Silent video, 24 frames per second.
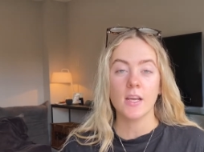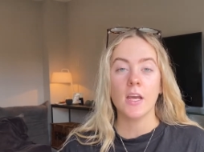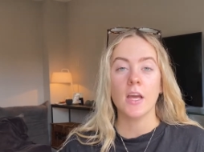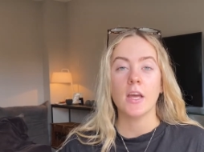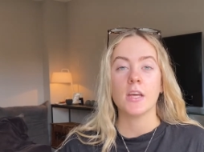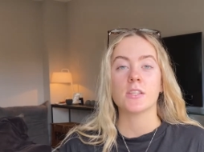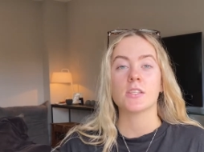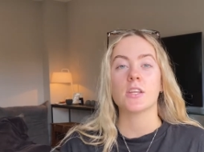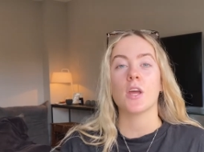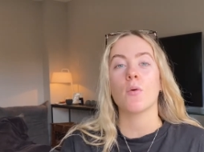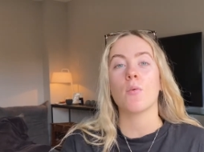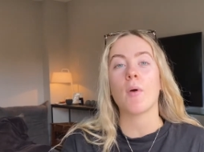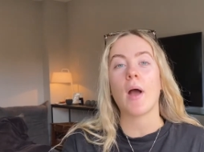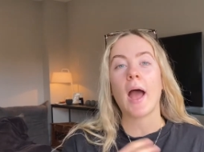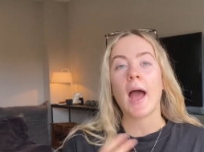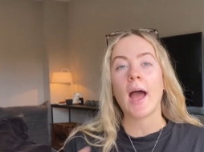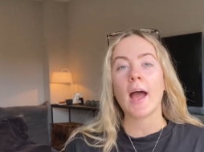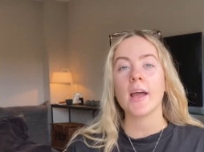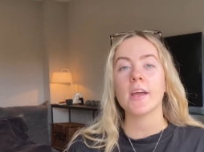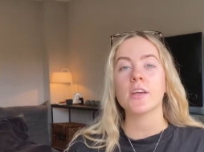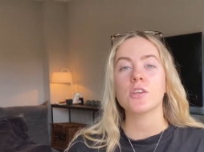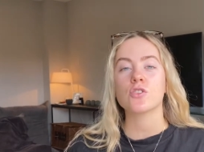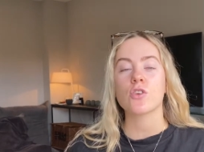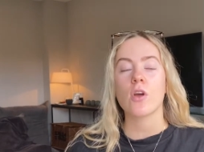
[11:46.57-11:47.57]
So
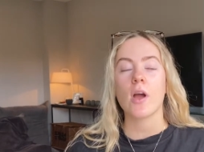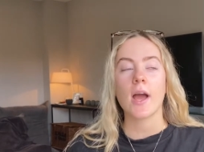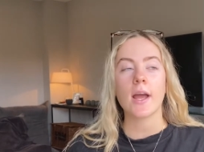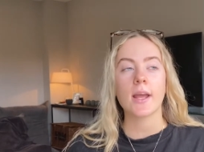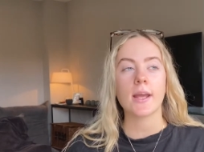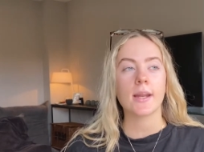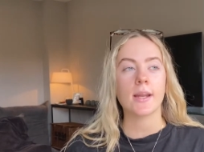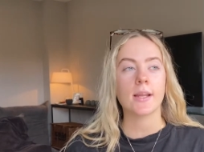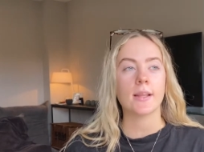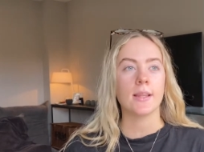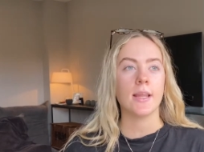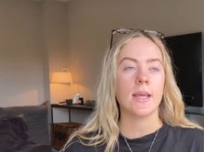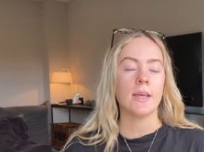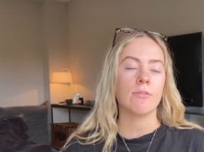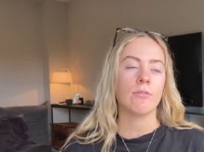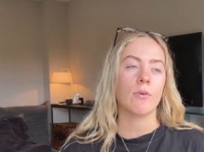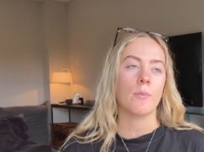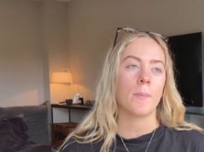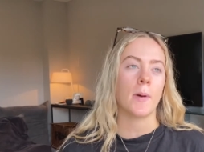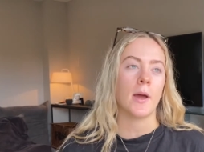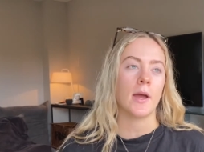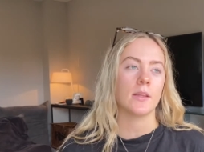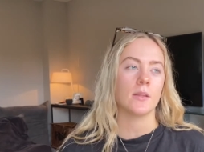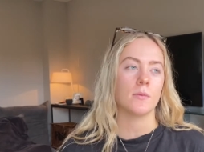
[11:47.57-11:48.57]
I try and
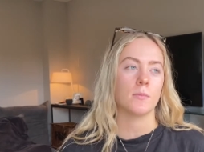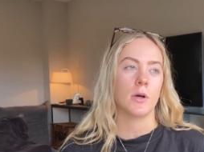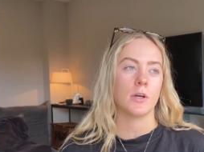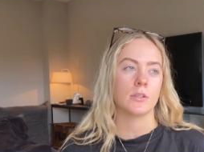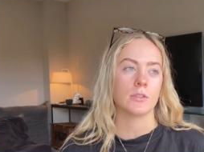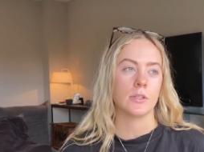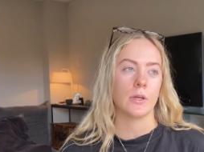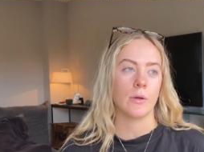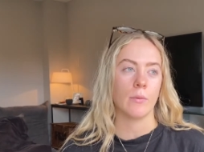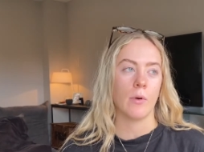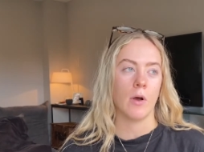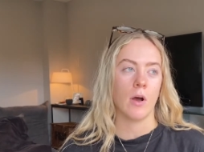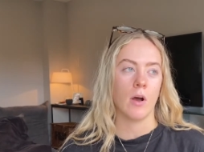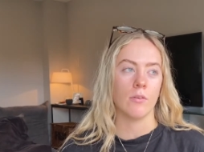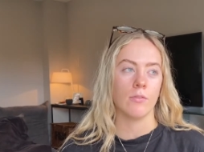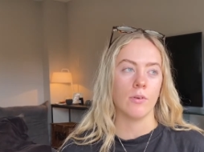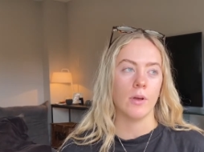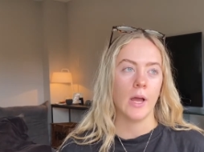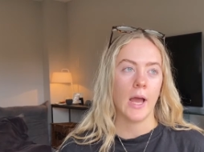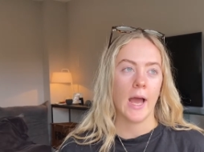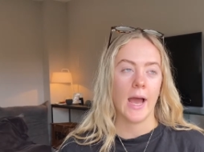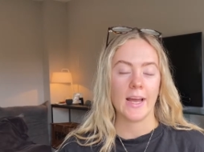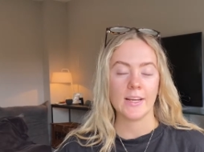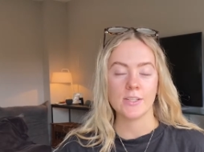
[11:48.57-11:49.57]
live by the motto of,
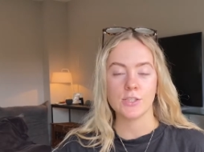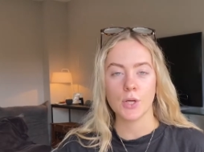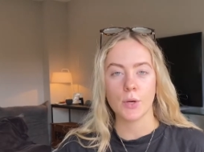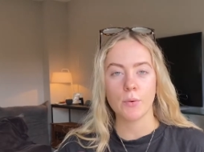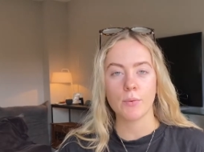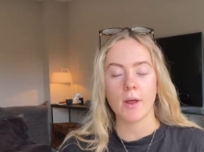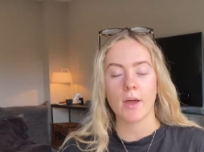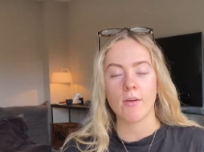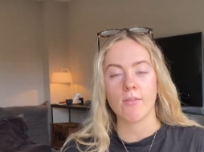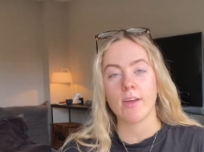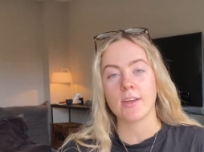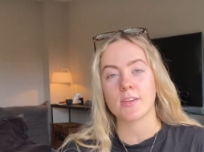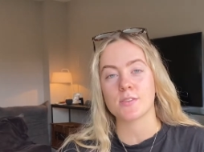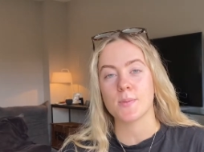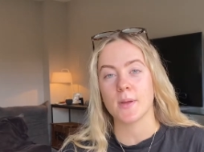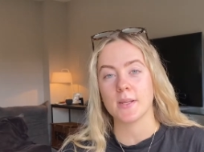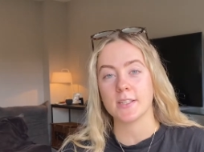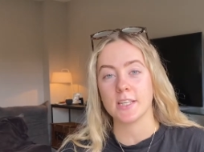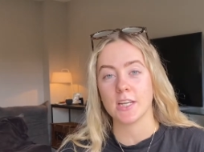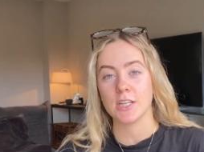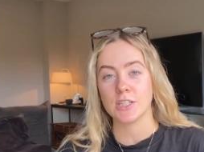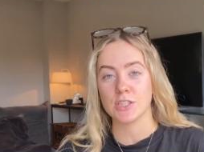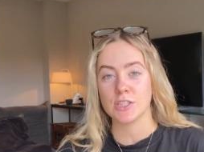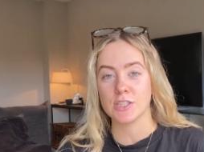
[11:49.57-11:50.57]
I don't have
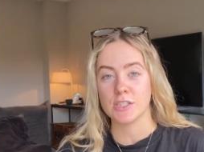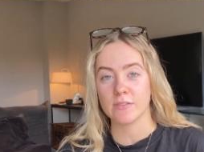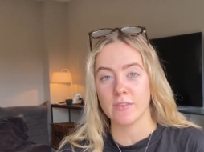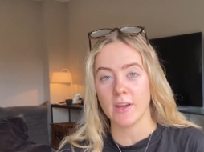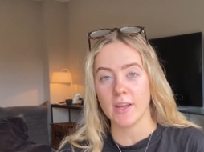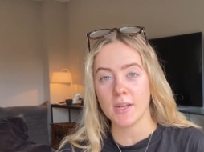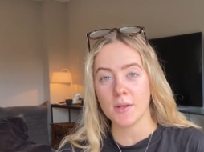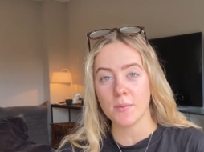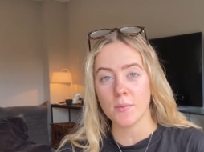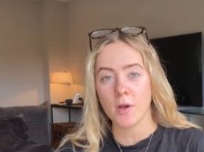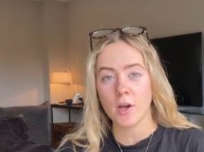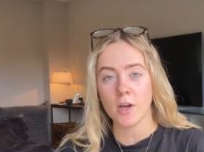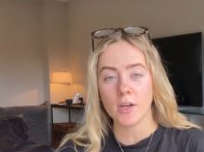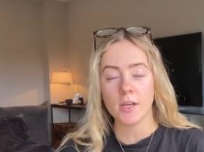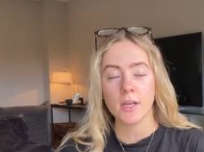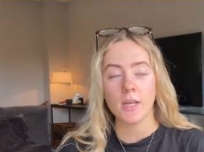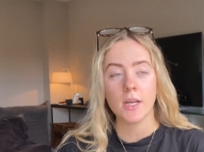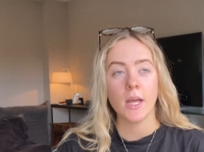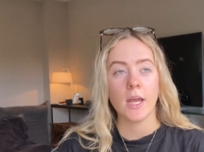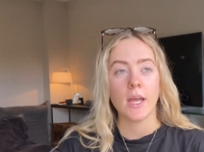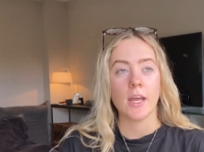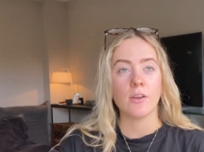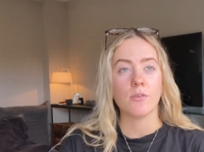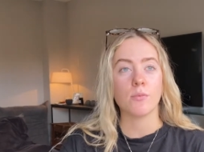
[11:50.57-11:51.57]
expectations of anyone.
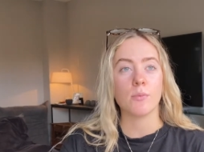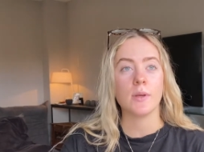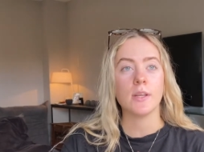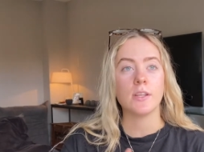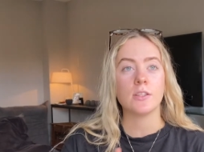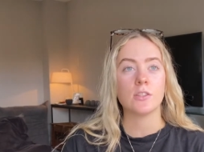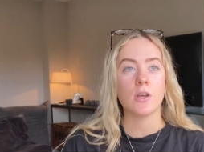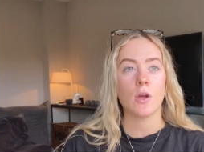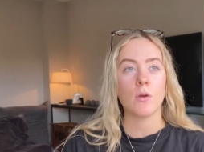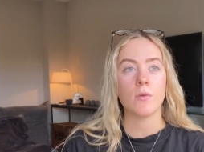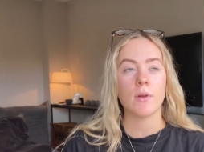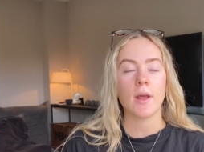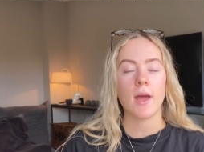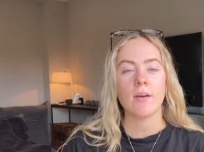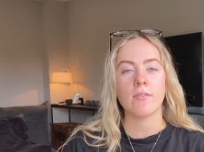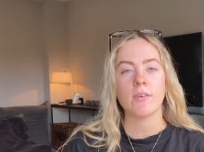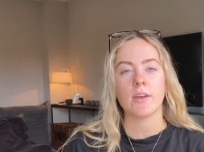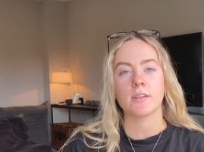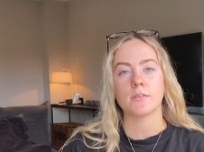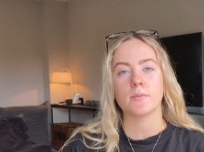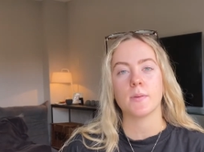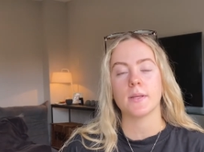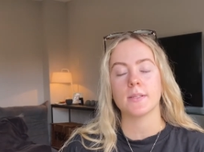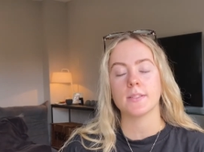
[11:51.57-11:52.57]
If we don't have
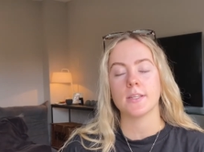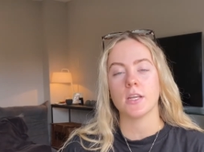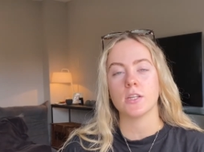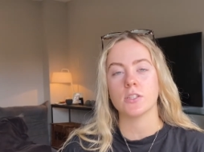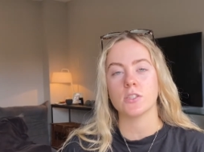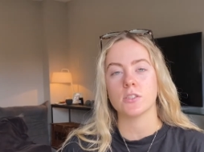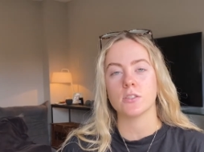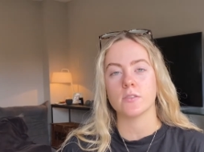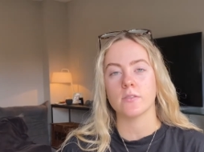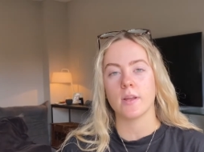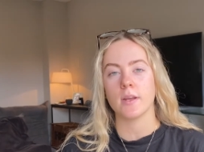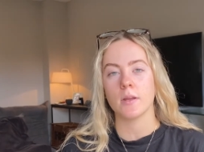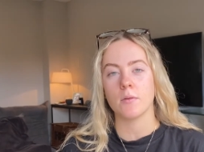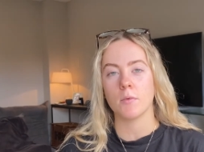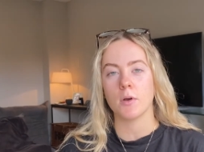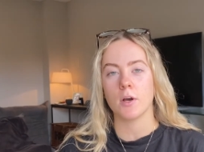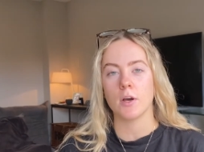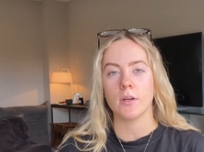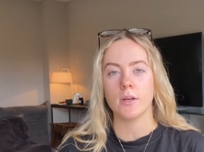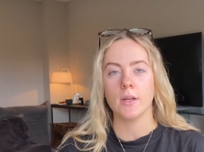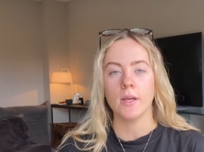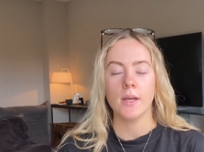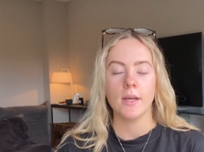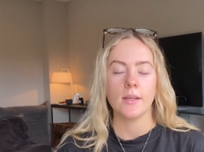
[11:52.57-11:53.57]
expectations of
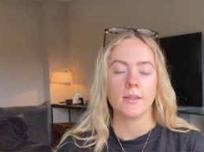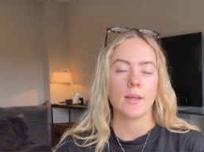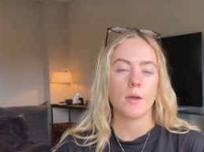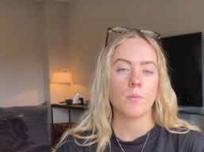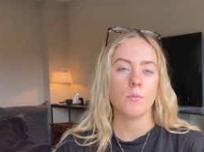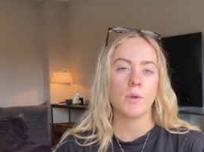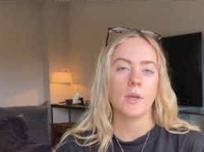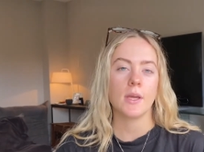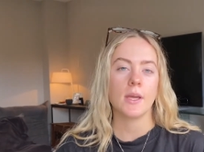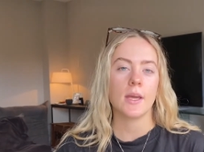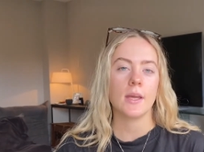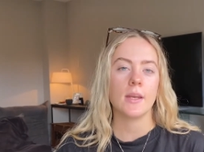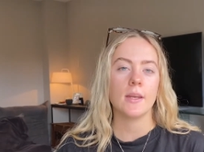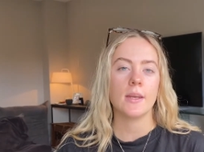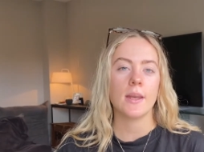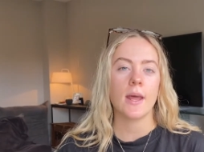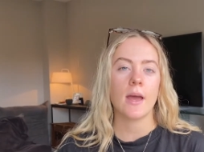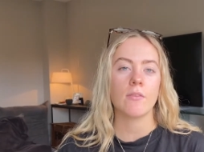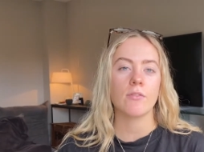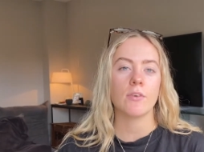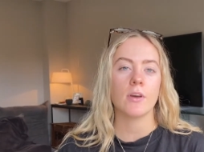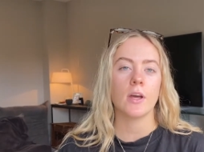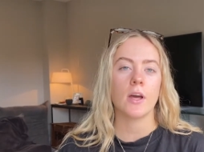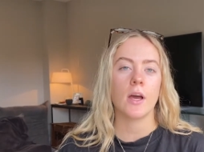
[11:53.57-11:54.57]
anyone, then we can
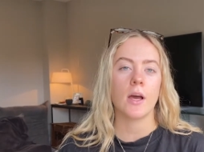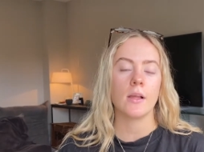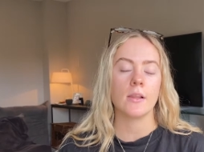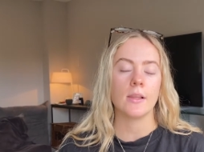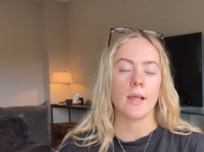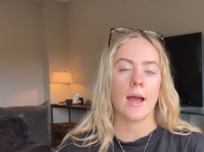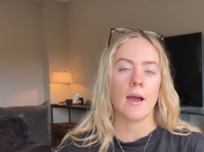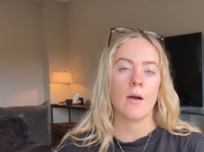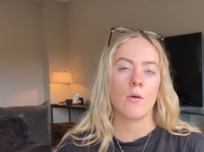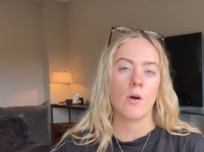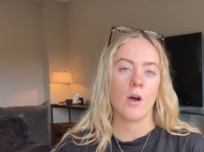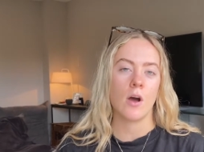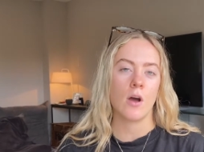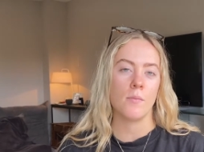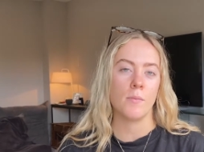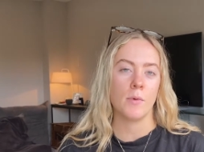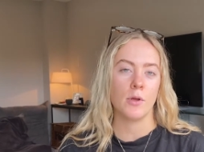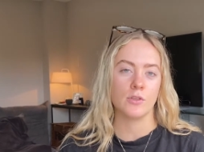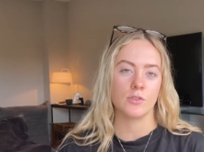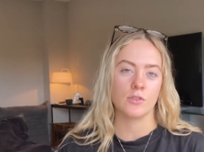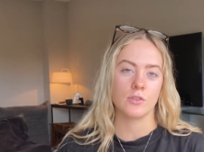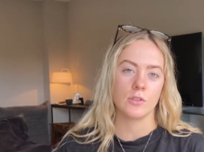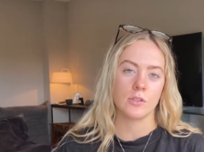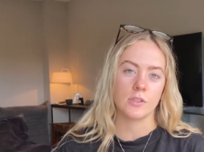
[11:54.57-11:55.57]
never allow our
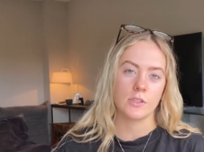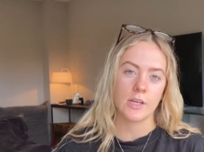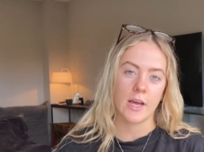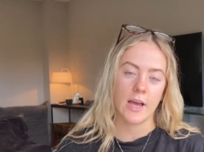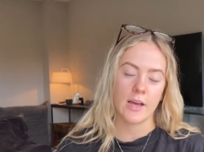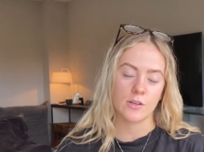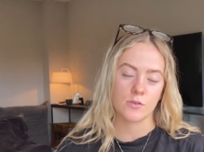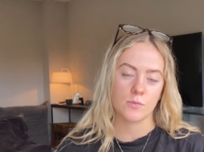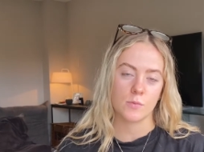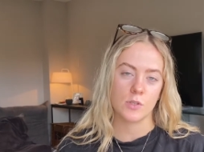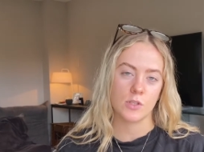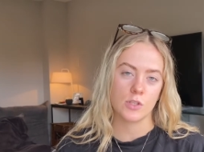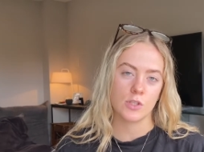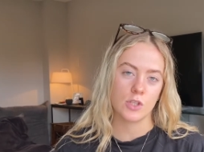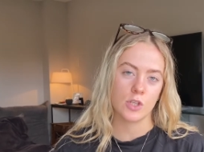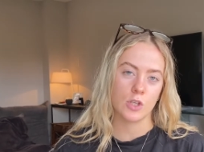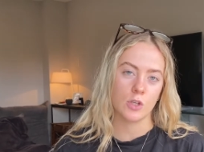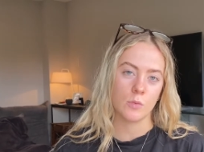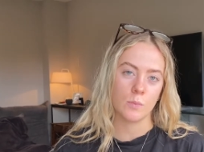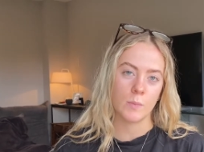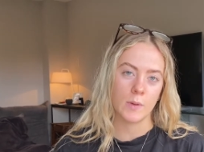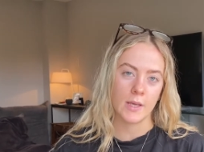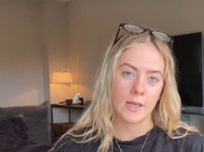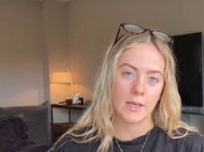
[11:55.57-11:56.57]
emotional attachments
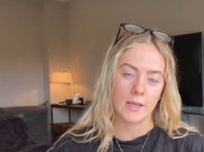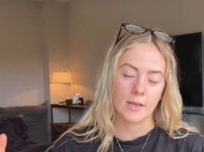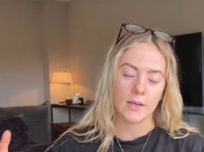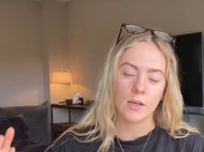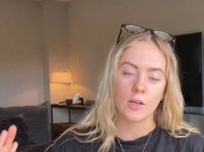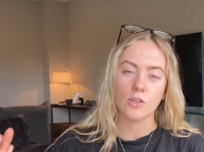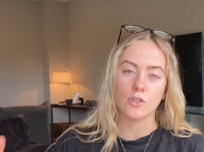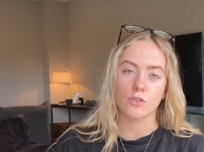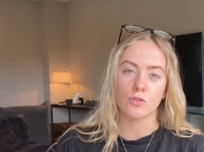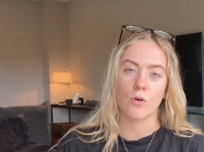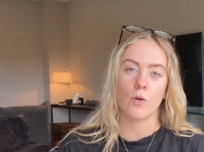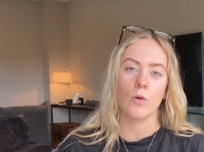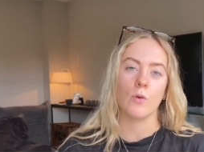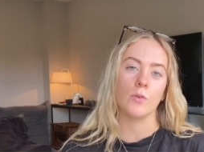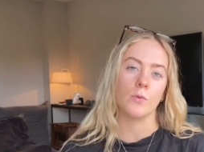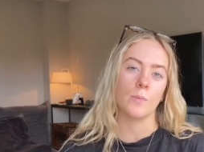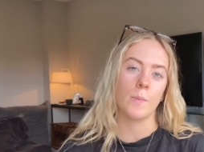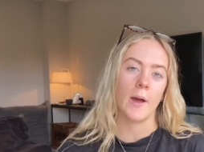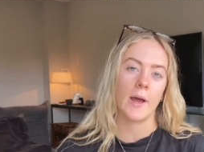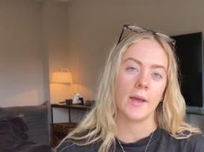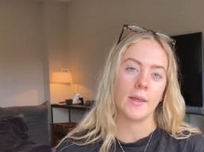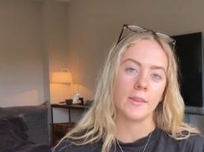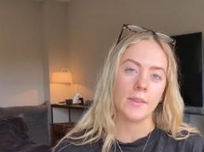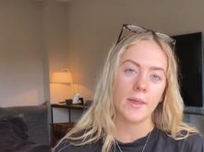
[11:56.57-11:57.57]
to be controlled
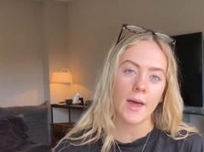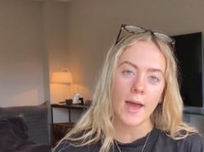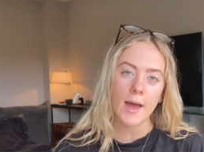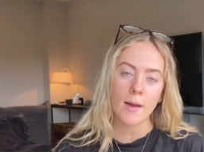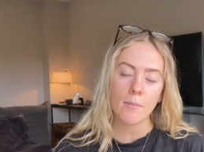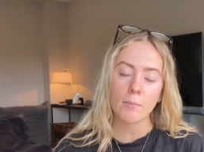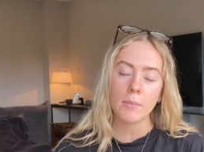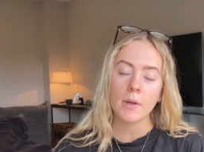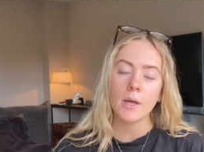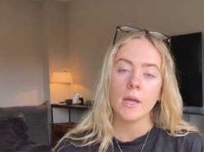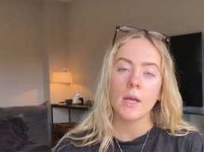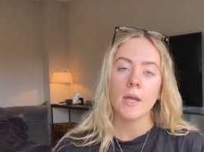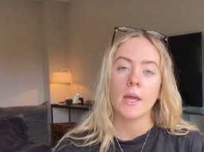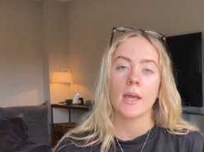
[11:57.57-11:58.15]
by them.